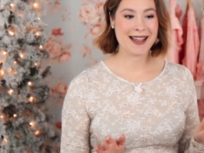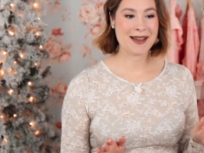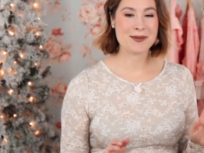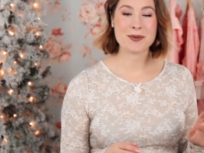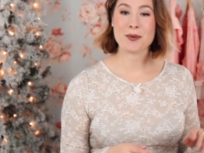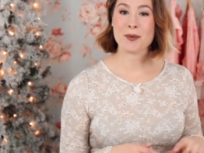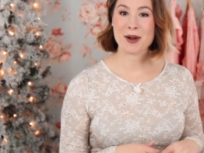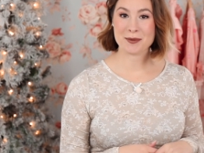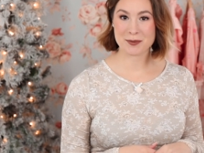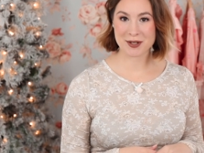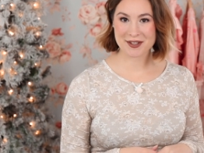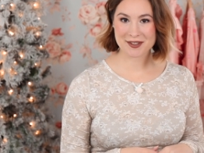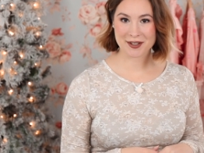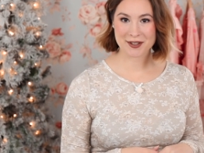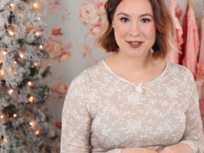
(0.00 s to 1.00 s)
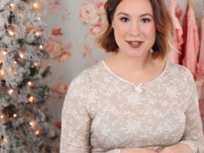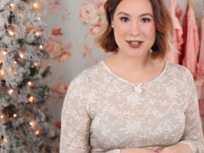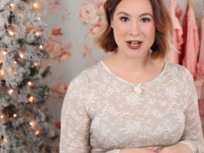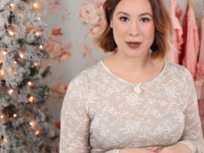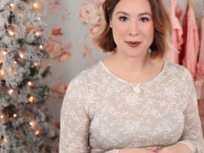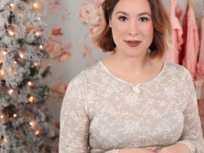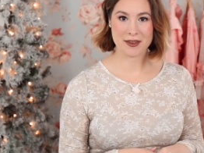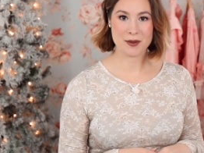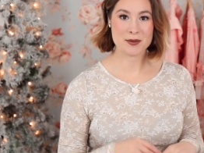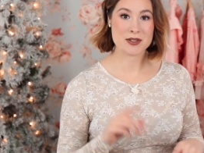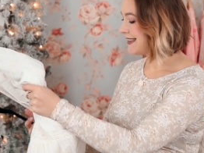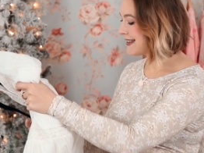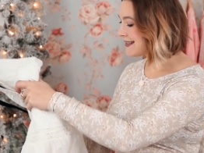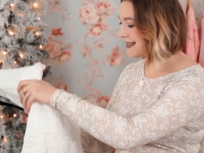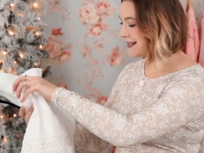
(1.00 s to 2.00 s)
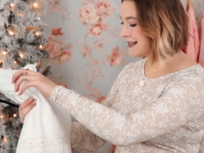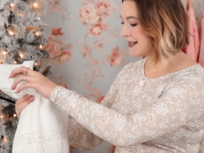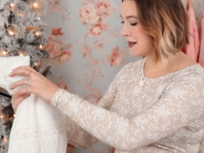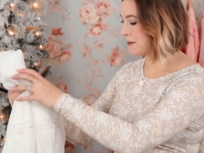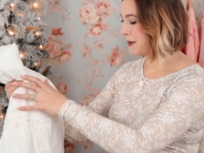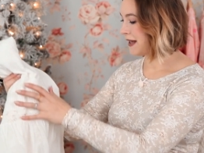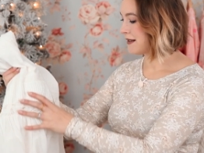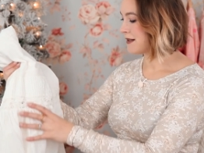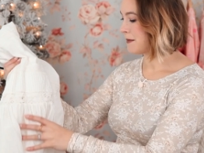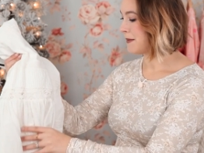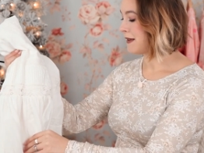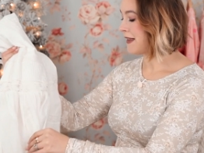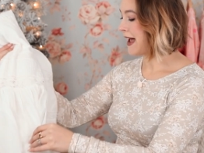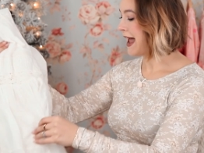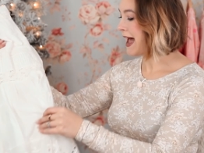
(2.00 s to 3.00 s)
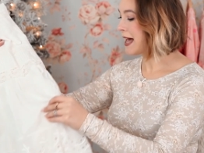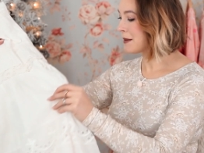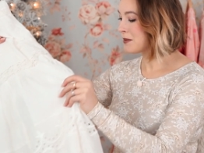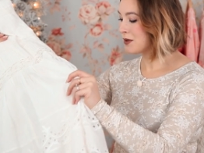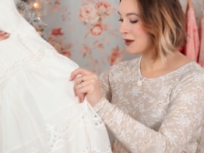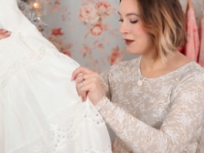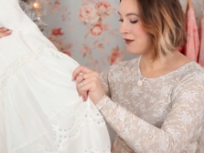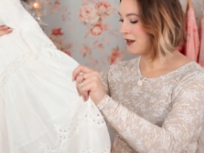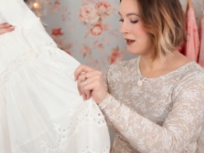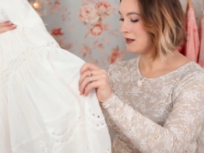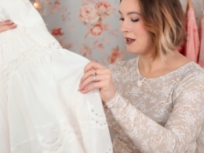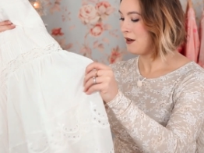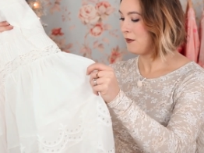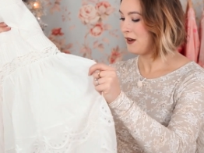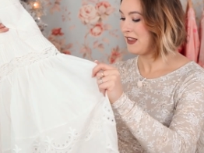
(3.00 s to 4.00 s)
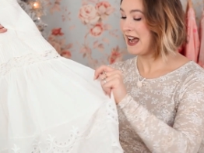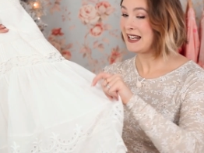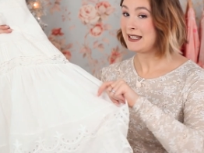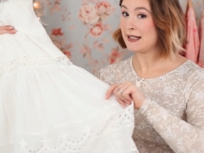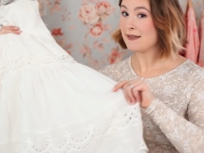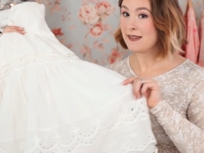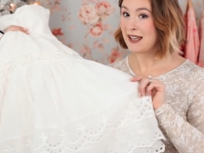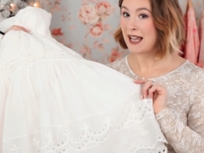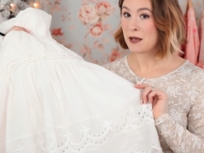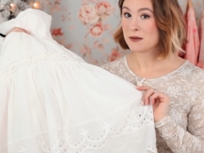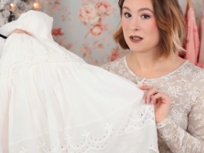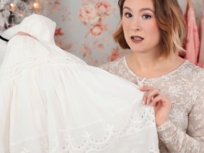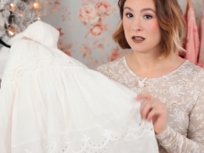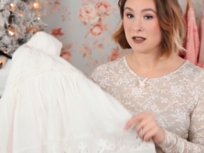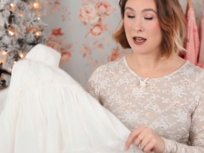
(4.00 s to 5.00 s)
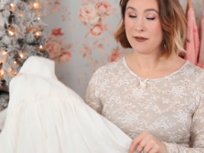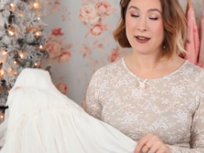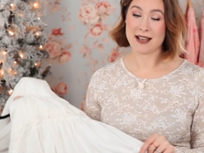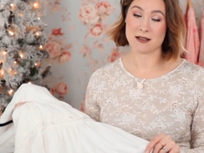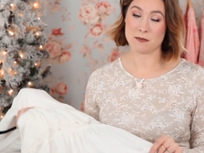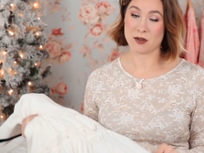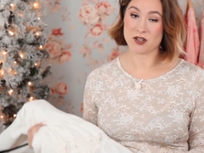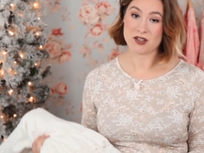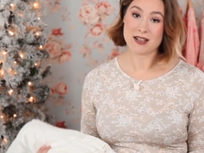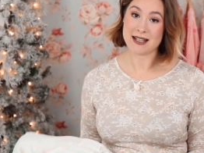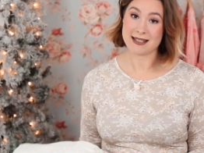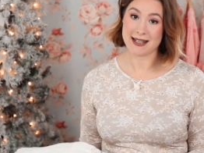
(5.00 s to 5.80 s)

I have one more skirt to share with you. This ended up being something that I absolutely fell in love with. I didn't think I was going to love it as much as